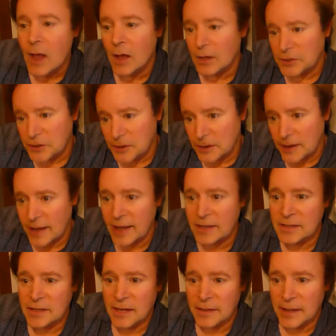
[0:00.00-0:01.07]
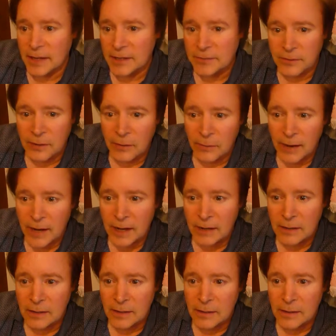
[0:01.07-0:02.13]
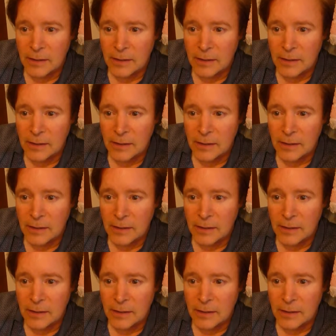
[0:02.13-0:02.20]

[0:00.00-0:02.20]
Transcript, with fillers: I'll shoot again, say that's for Quran